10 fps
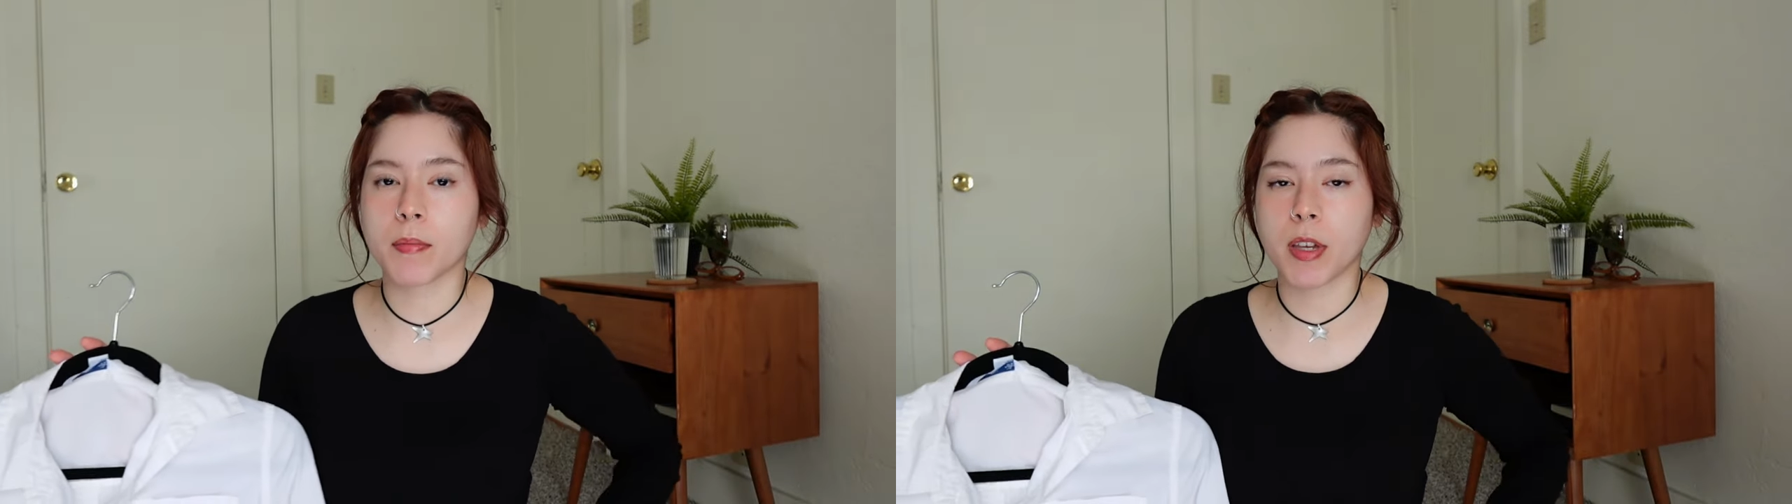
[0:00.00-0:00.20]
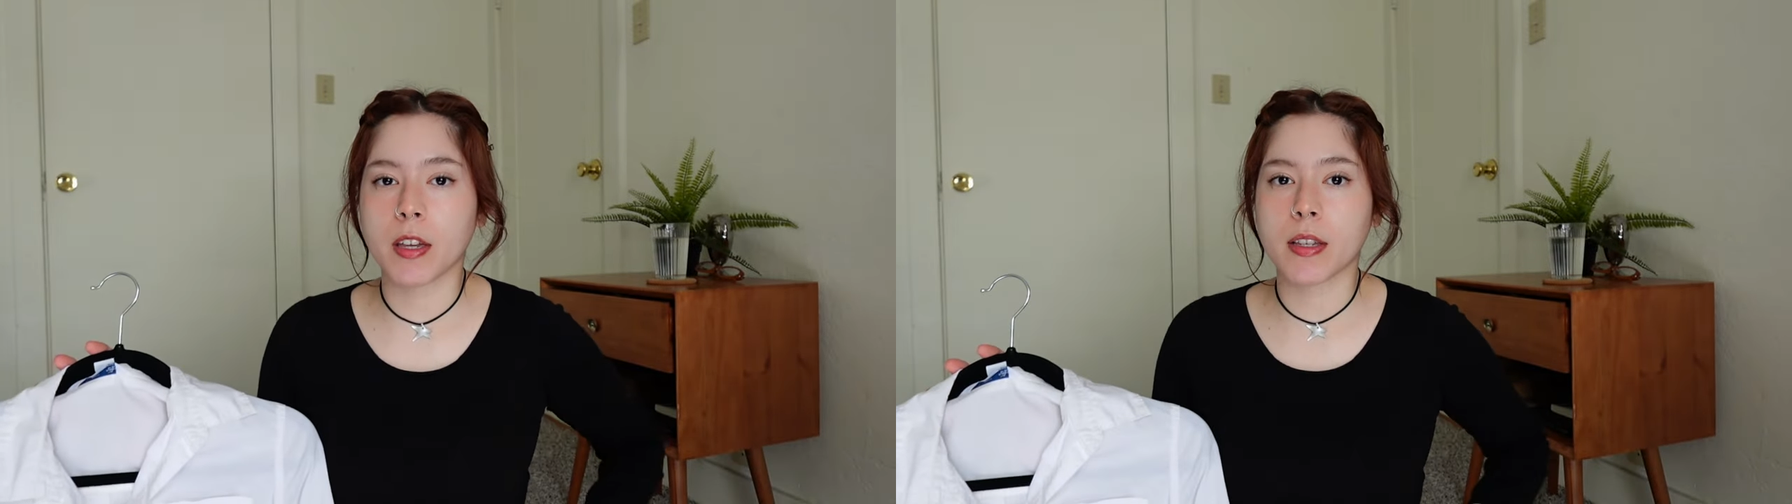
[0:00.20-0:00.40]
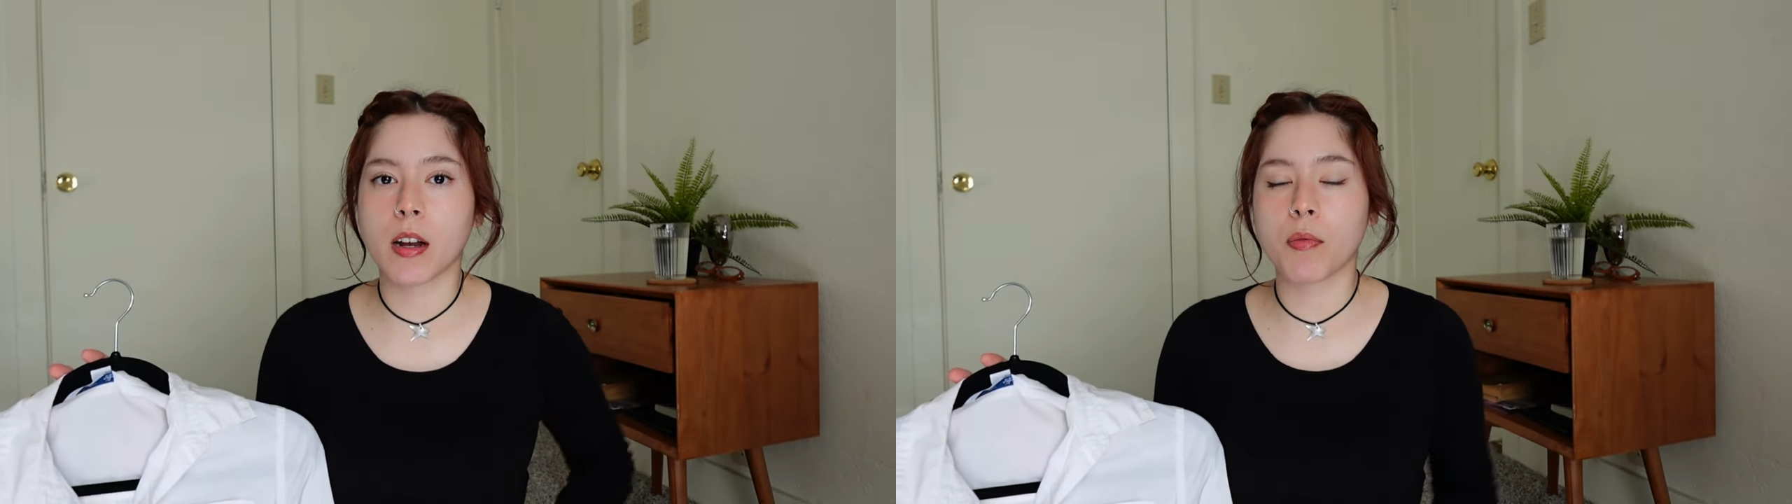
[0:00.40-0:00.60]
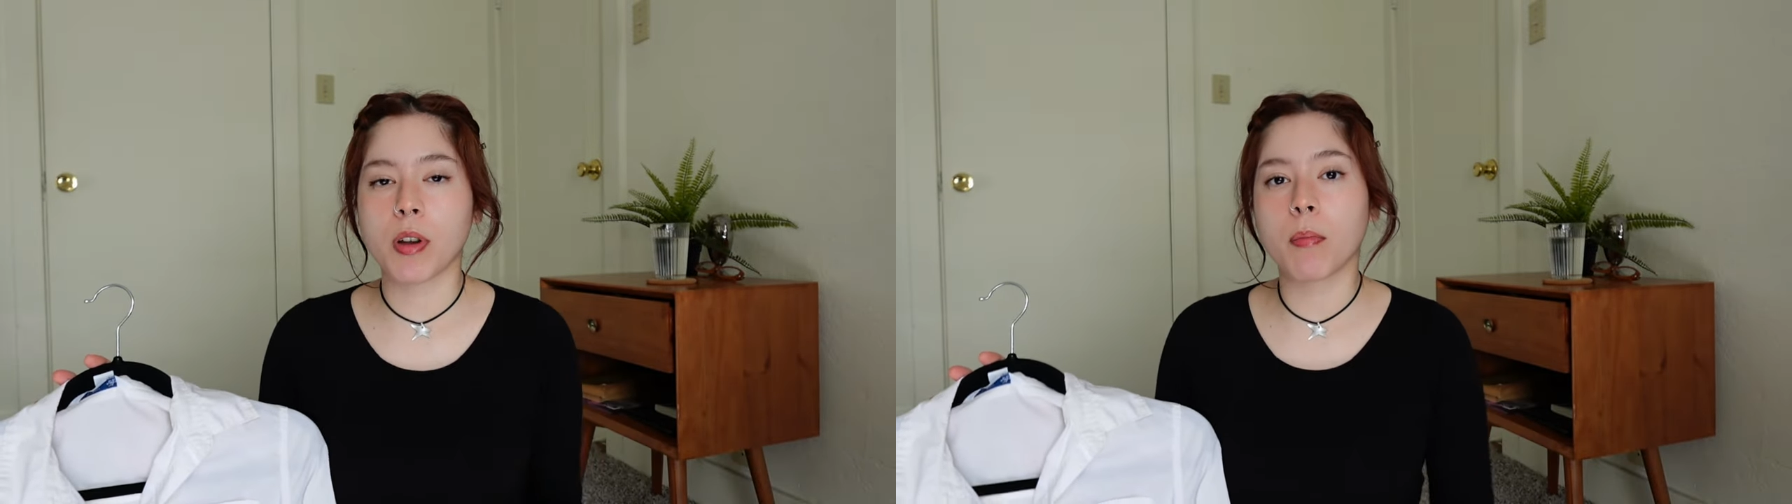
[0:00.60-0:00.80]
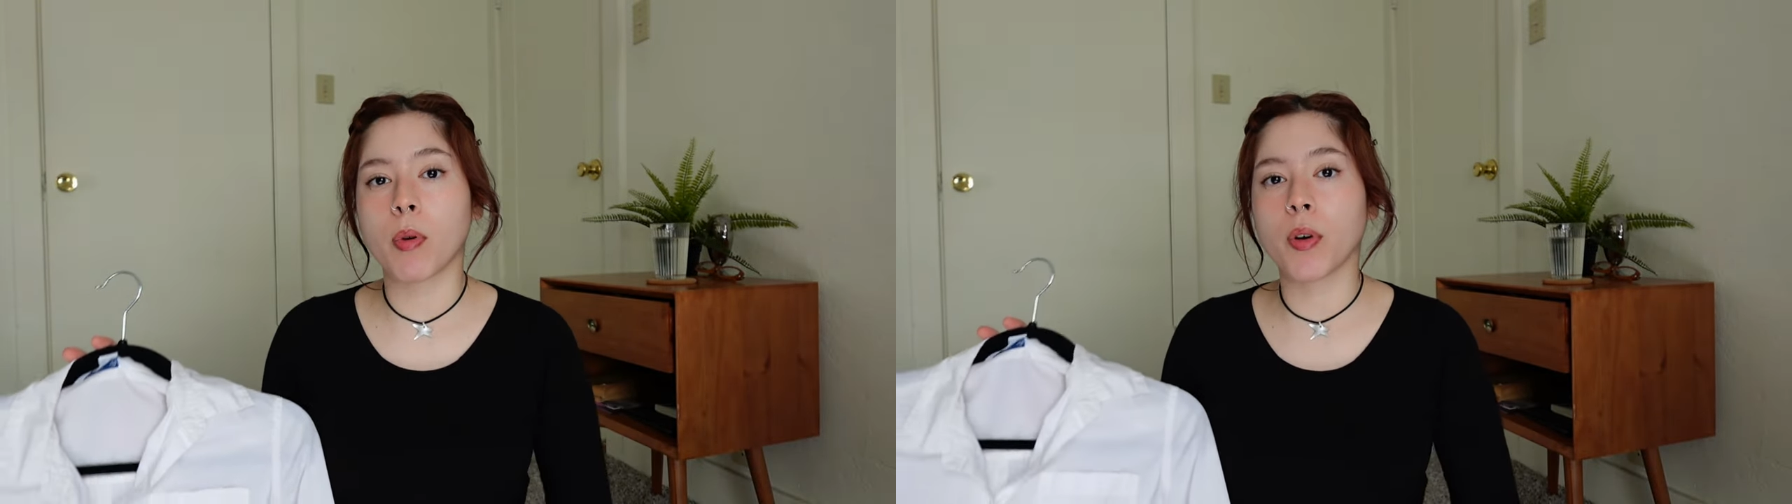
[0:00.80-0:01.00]
because I don't
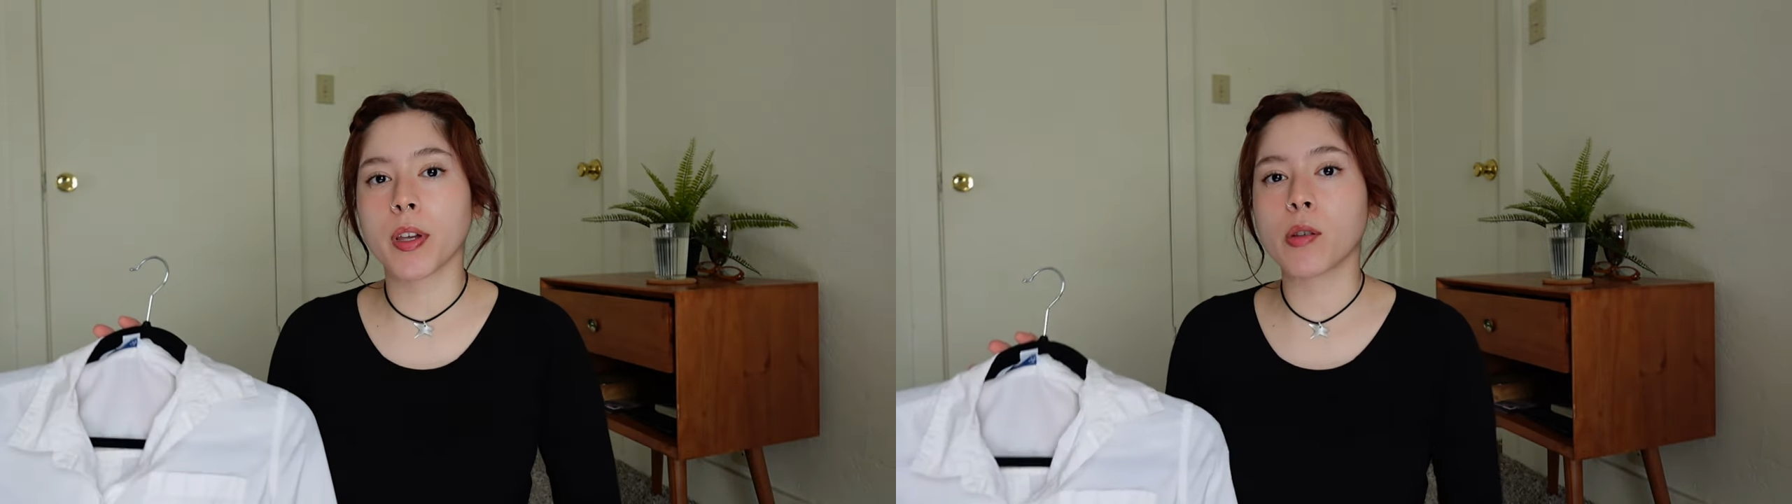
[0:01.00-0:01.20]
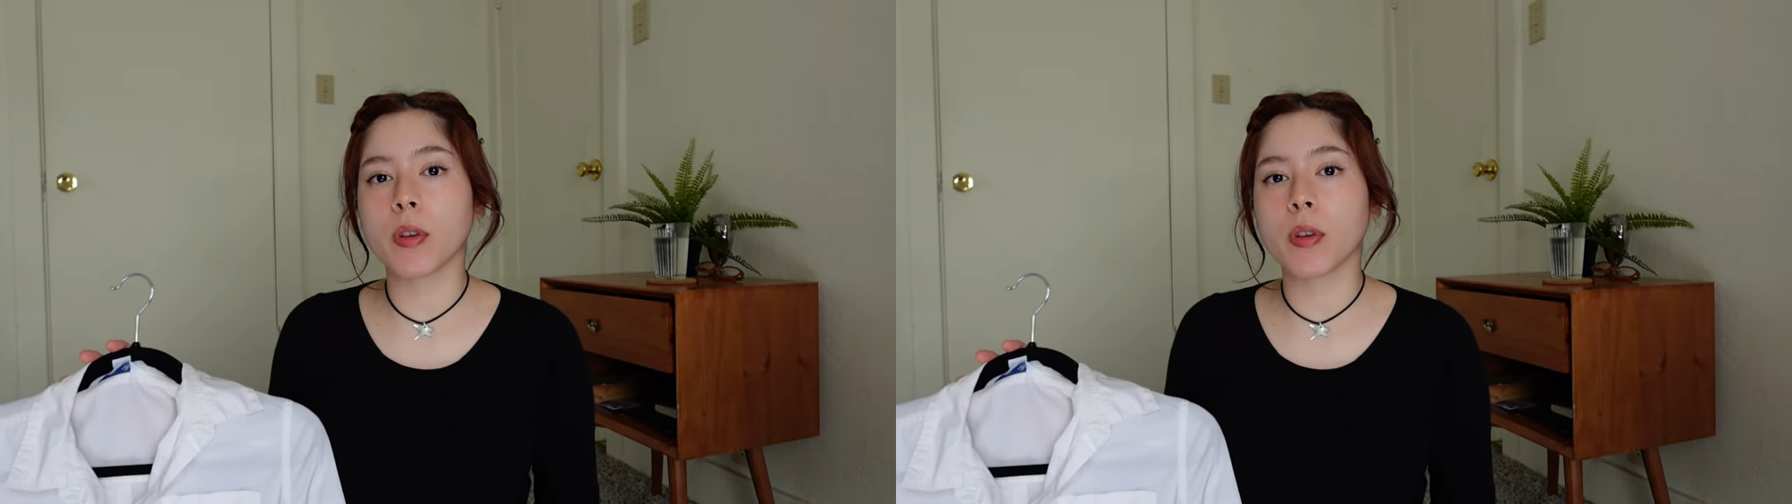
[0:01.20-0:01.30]
wanna bore you